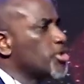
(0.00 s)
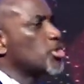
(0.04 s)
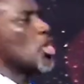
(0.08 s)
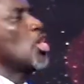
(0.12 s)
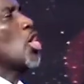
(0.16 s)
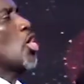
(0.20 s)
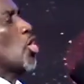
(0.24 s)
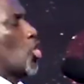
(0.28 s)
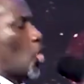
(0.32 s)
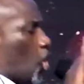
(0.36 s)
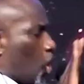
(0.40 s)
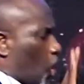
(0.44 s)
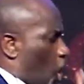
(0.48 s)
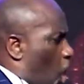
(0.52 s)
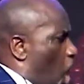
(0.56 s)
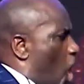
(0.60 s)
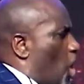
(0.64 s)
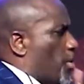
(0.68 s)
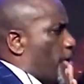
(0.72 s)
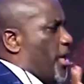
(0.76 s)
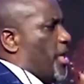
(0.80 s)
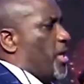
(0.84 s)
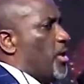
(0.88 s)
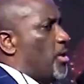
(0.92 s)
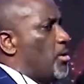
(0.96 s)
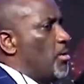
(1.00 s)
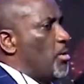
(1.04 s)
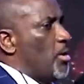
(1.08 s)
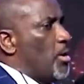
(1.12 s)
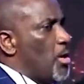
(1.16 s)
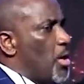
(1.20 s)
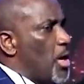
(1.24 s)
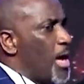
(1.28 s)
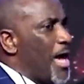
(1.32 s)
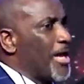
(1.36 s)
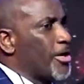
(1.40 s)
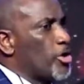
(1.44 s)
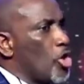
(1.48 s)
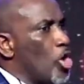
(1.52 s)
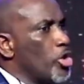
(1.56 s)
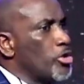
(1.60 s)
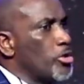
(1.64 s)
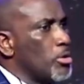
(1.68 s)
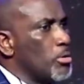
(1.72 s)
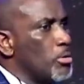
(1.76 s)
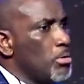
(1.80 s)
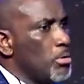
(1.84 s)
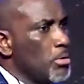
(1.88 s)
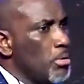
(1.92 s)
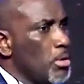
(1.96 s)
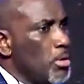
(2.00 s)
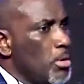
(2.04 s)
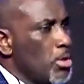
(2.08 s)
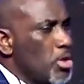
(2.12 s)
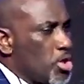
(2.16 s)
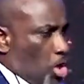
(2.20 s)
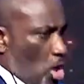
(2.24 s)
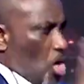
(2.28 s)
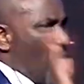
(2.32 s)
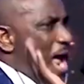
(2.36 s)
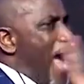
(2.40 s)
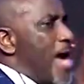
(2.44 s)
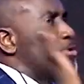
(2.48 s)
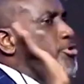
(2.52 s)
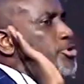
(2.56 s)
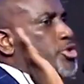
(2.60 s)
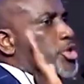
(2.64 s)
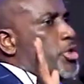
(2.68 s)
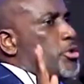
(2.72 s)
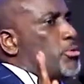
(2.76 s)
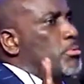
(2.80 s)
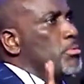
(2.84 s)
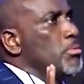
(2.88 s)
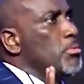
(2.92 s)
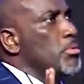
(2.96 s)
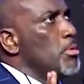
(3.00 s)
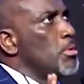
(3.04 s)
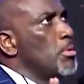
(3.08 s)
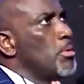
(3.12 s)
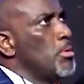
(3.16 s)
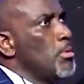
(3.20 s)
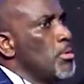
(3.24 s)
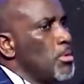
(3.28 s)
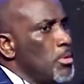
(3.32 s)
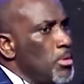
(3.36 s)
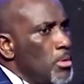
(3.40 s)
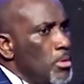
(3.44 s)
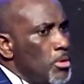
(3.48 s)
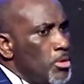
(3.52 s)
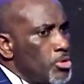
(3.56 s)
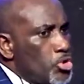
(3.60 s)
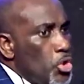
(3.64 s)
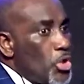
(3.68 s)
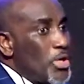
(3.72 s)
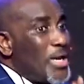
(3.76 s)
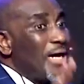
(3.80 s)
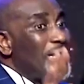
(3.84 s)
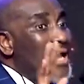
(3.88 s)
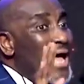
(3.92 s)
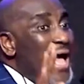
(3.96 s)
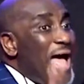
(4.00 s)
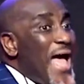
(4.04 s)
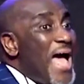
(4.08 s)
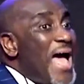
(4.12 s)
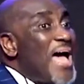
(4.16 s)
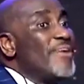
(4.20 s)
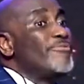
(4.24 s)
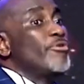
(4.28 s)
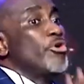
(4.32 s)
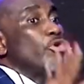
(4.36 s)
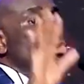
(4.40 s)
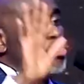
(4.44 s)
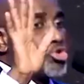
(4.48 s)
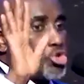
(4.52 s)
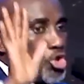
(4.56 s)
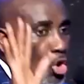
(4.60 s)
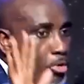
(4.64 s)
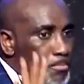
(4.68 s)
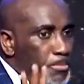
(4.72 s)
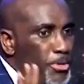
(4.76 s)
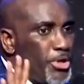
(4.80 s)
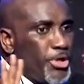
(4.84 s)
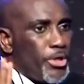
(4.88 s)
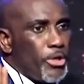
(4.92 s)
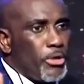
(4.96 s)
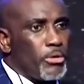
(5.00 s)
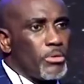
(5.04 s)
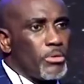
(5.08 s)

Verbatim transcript: Glory and honor. Crowned you. So you can have dominion.